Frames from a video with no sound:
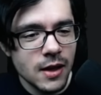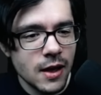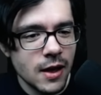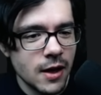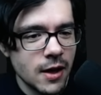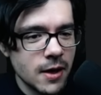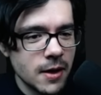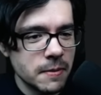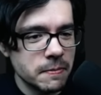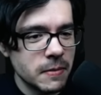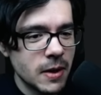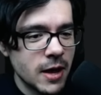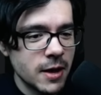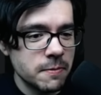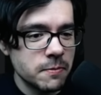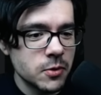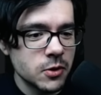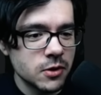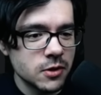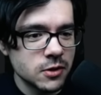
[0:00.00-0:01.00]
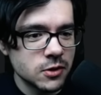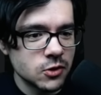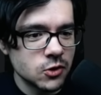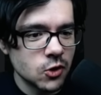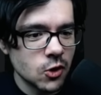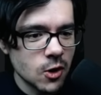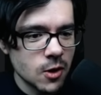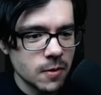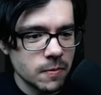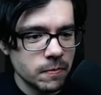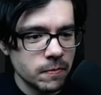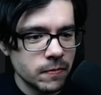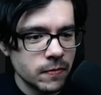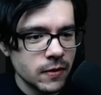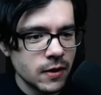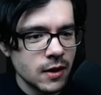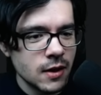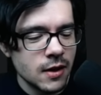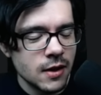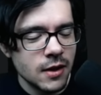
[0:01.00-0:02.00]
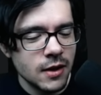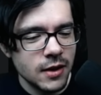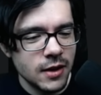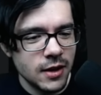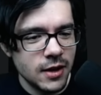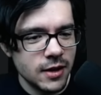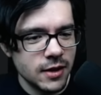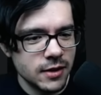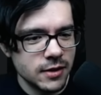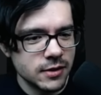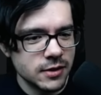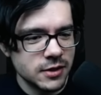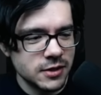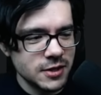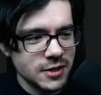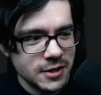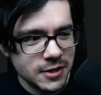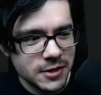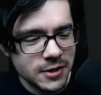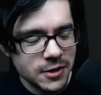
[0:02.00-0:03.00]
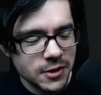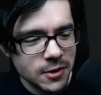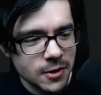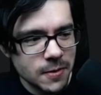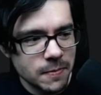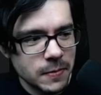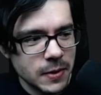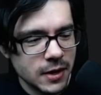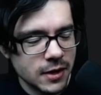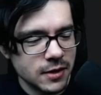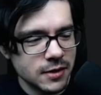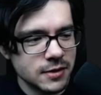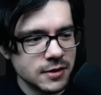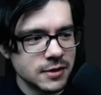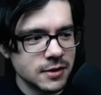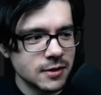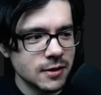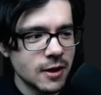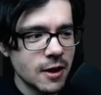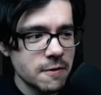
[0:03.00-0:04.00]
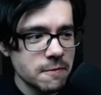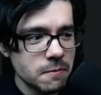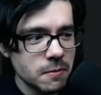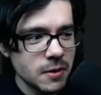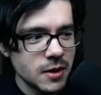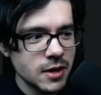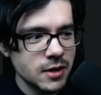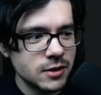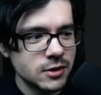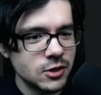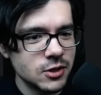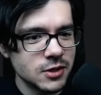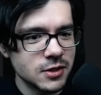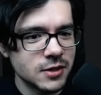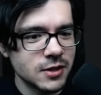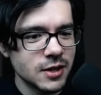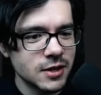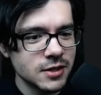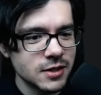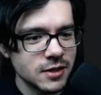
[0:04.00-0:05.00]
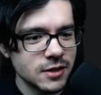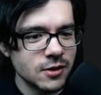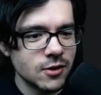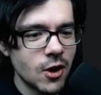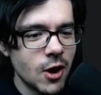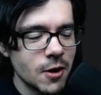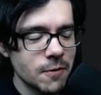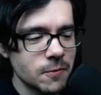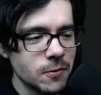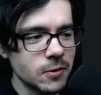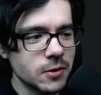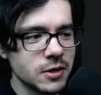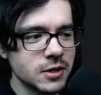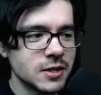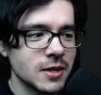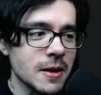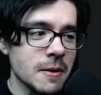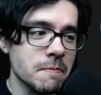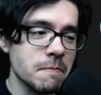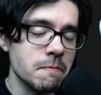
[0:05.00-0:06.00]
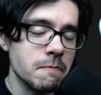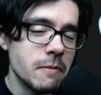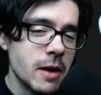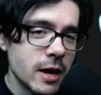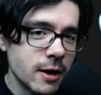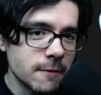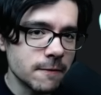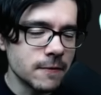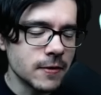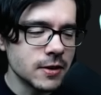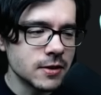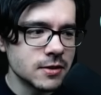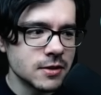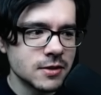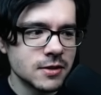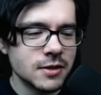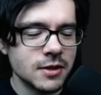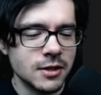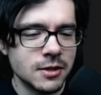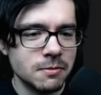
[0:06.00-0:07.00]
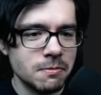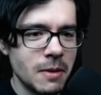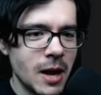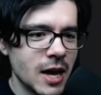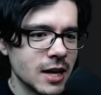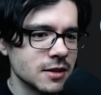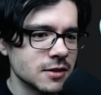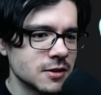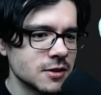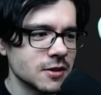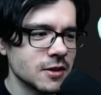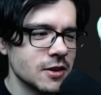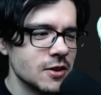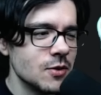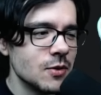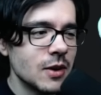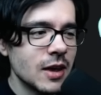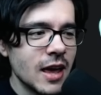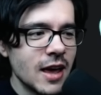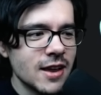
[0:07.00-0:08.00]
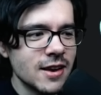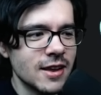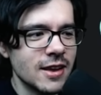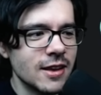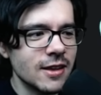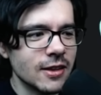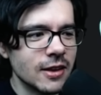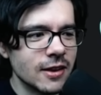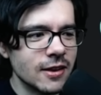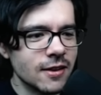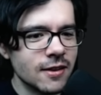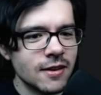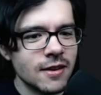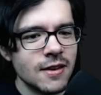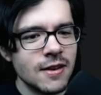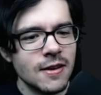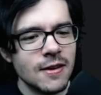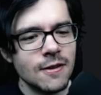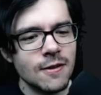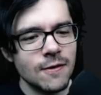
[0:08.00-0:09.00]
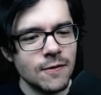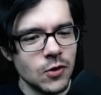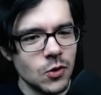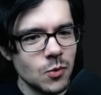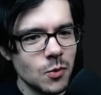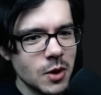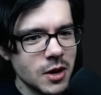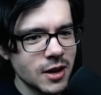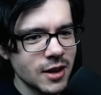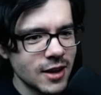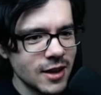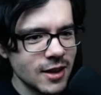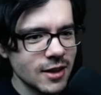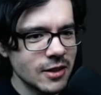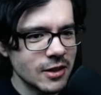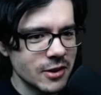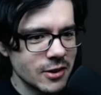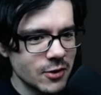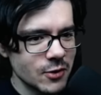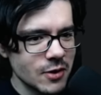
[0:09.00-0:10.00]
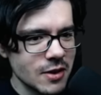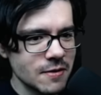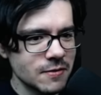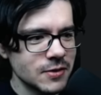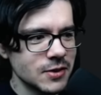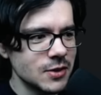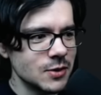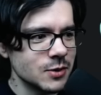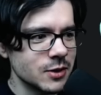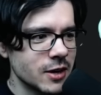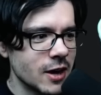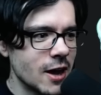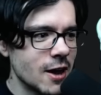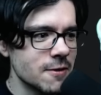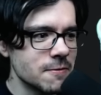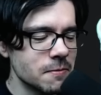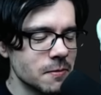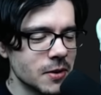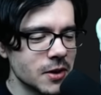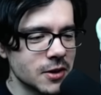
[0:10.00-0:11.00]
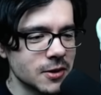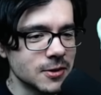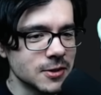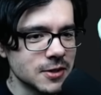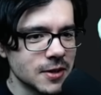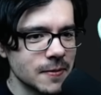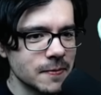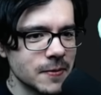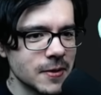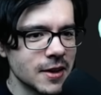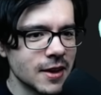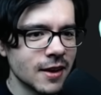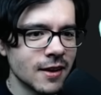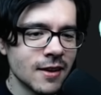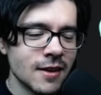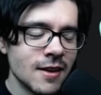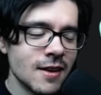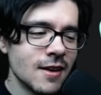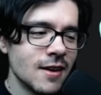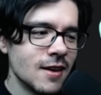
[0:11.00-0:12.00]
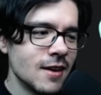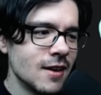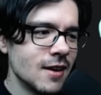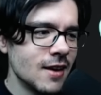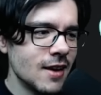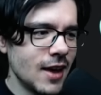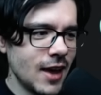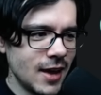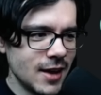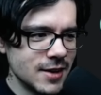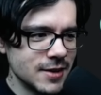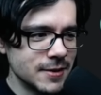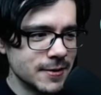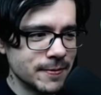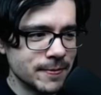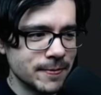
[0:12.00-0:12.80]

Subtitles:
I'd put this charm in C tier because Lifeblood just doesn't offer the same benefits as masks. Like, you can't heal it. If you want to heal it, you'll have to use Hiveblood or something, and